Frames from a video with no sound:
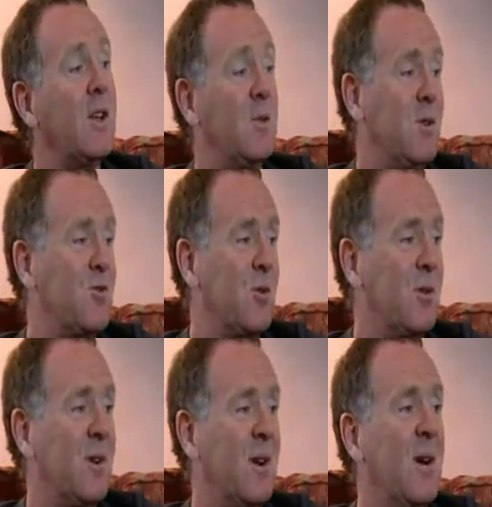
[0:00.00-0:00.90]
I would
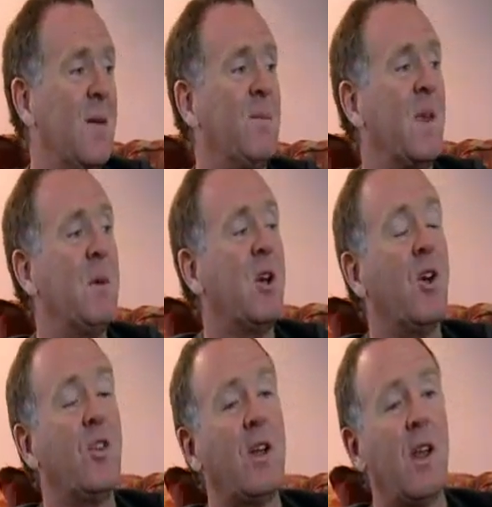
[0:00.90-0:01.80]
like religion to be
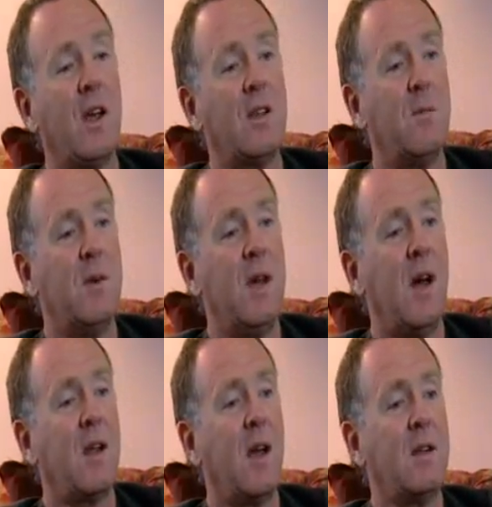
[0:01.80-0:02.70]
true.
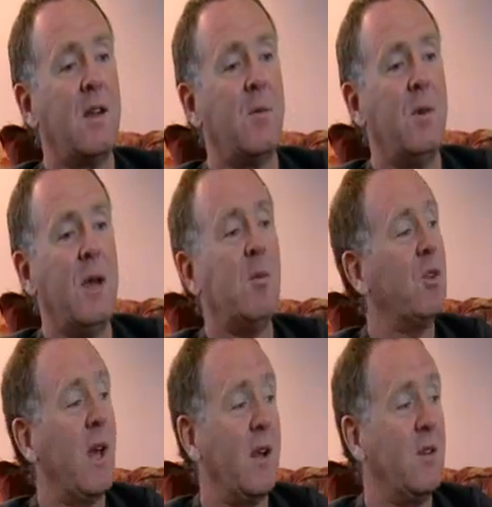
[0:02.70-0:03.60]
I'd like it to be true.
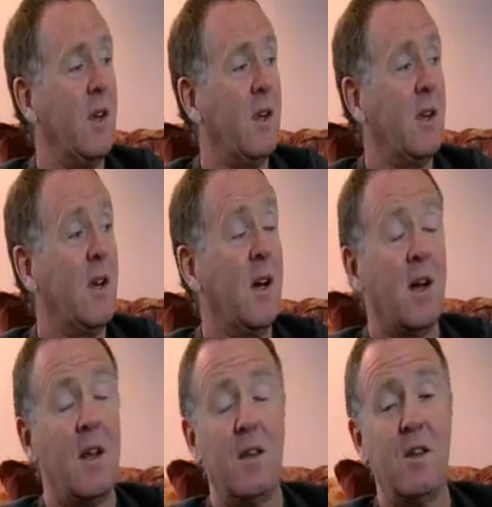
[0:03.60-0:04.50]

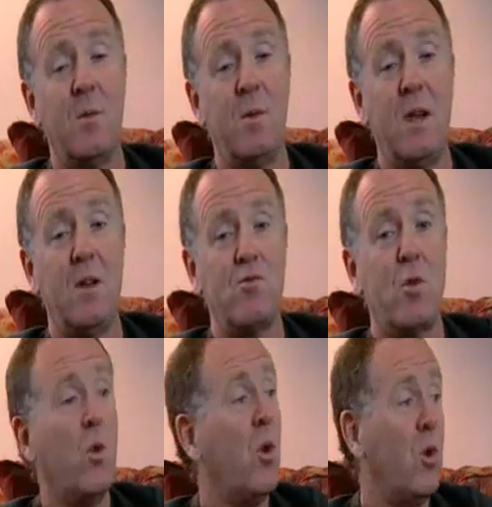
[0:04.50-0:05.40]
Because I'd like
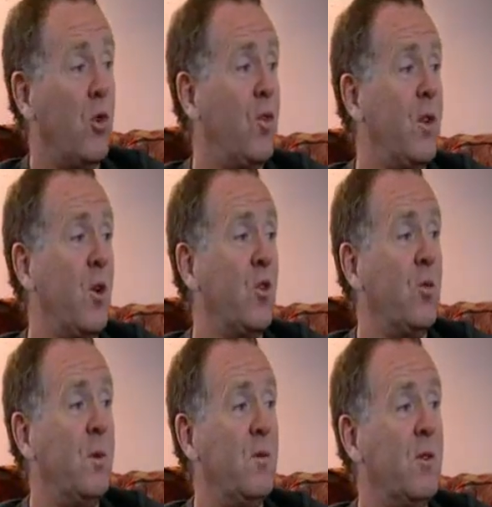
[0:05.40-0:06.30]
there to be
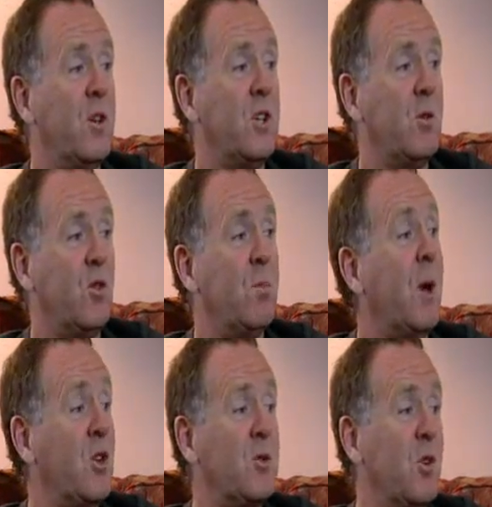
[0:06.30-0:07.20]
immortality.
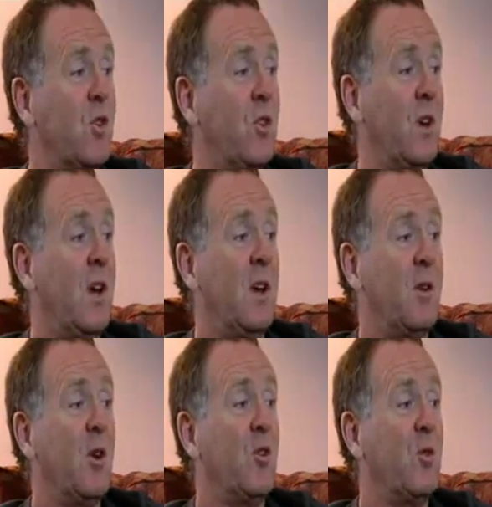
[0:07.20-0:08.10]
I'd like there to be
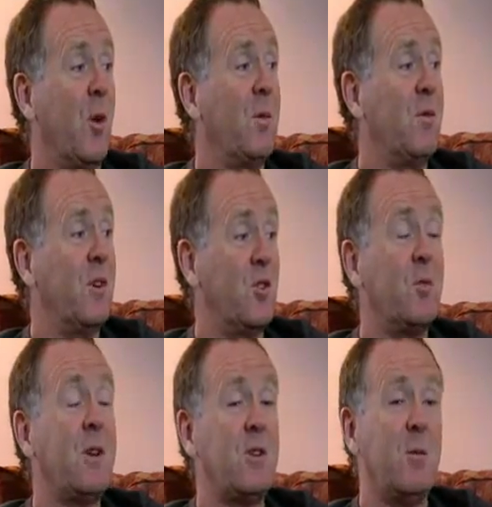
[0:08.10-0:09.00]
rewards for those
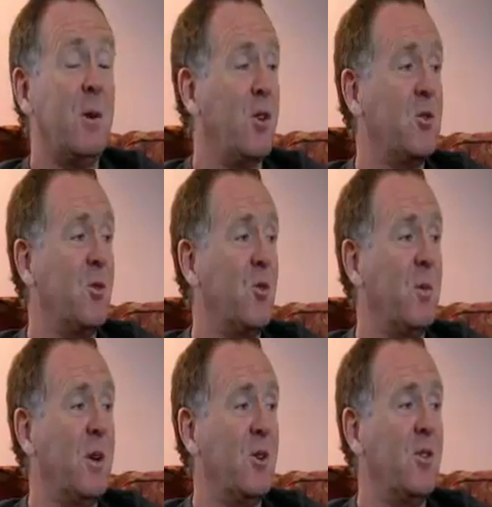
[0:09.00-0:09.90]
who've been virtuous and
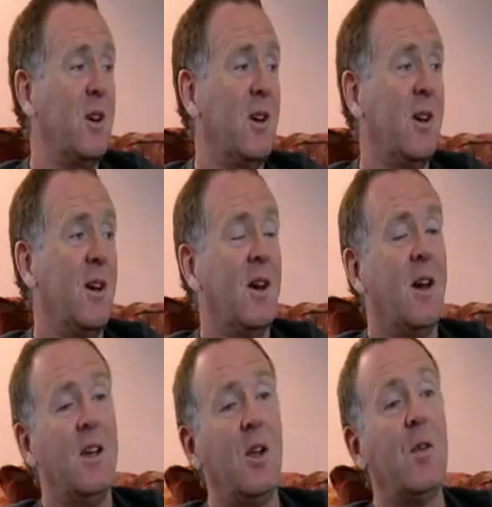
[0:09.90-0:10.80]
punishments for
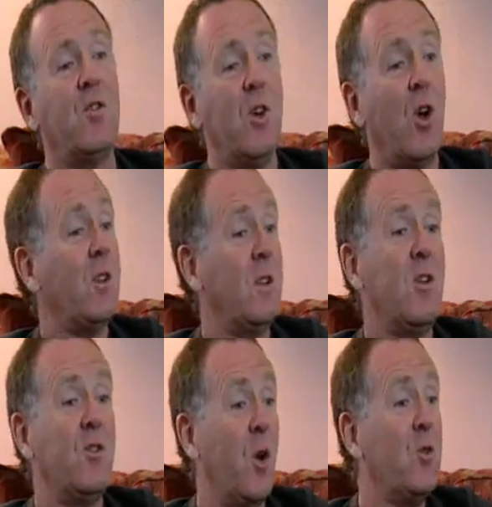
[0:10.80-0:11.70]
those who've not been virtuous,
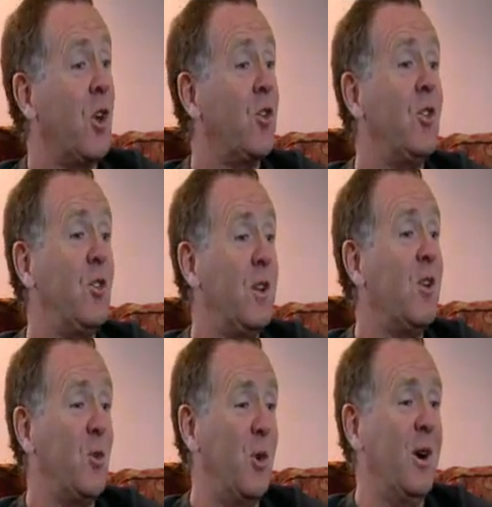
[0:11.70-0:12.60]
especially the punishments would
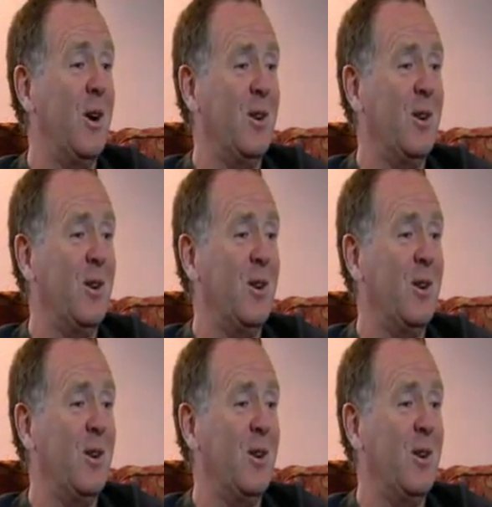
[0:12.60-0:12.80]
be good.